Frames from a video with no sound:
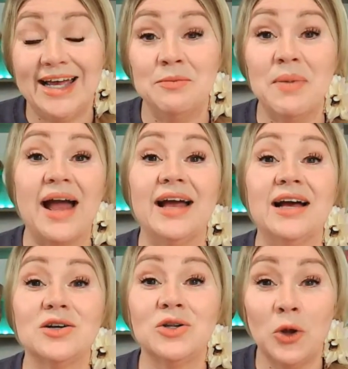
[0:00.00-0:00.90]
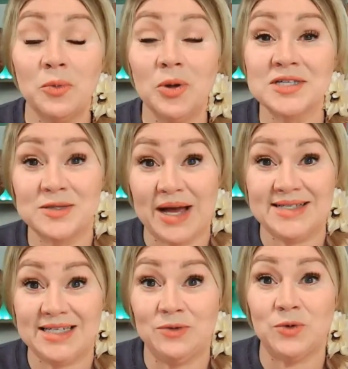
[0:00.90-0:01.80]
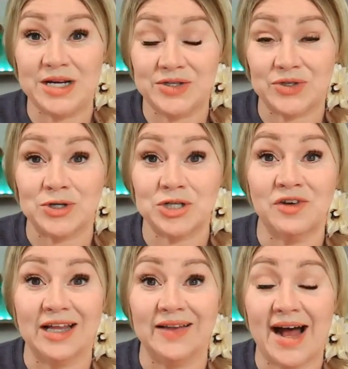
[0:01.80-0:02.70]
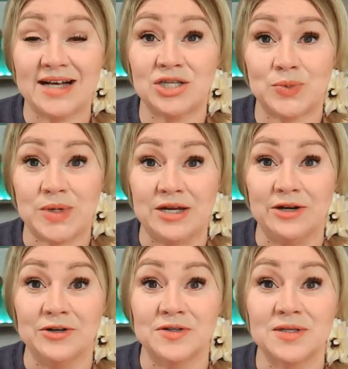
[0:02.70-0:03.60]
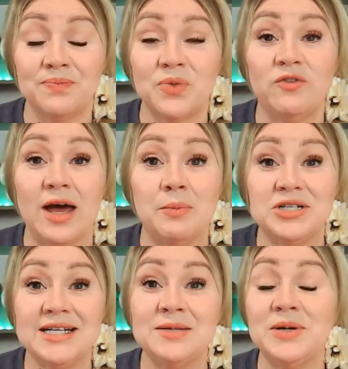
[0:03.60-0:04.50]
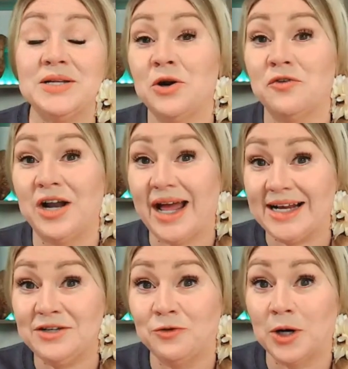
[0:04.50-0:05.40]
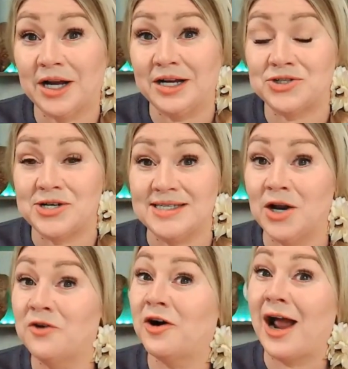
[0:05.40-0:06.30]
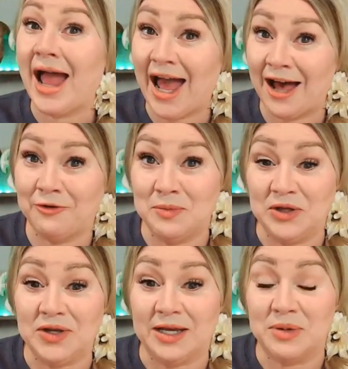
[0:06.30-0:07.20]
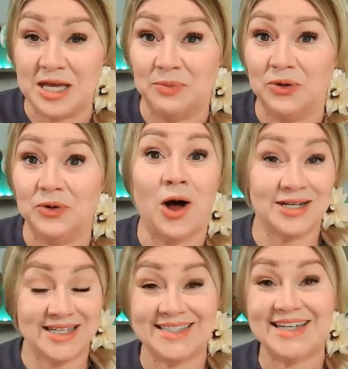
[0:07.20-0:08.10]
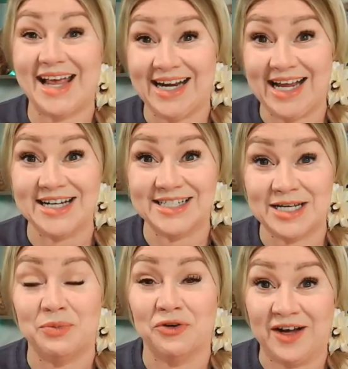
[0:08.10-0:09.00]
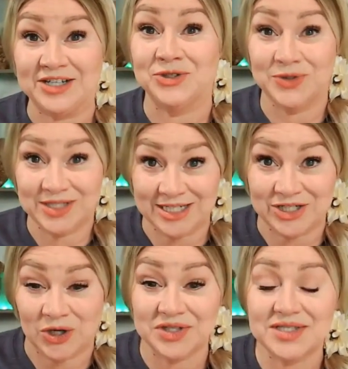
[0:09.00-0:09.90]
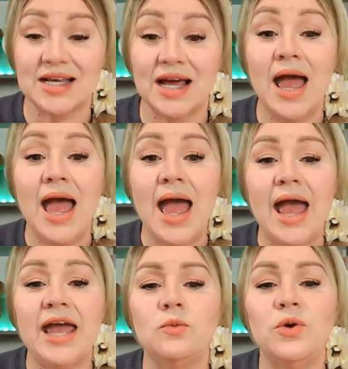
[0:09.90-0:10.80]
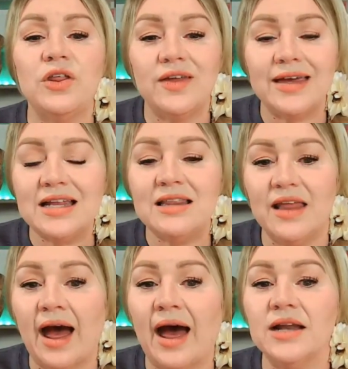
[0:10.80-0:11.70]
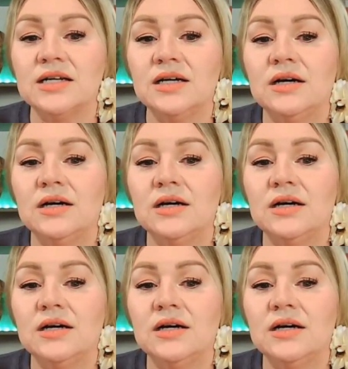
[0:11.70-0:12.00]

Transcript: In my global spicy research over the last 3 years, we've had participants in over 94 countries and over 500,000 people, autistic ADHD professionals and adults. And within that,